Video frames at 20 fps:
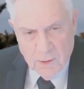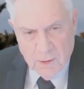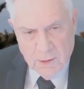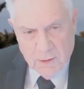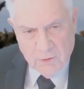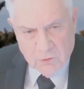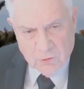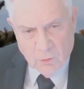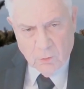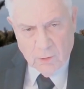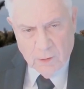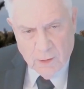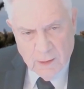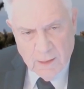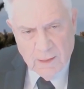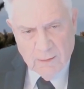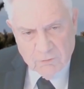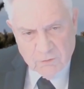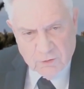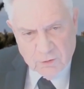He's going to
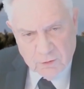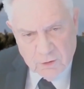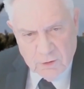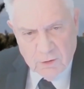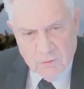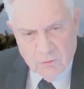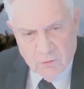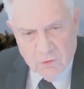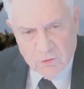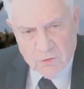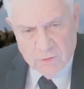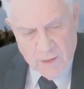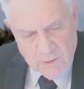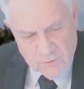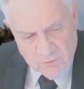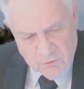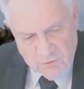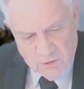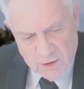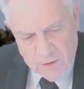have to give us
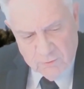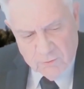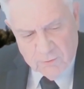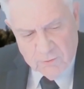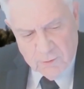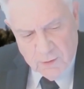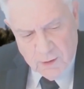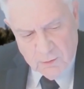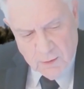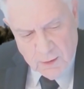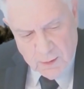that faith and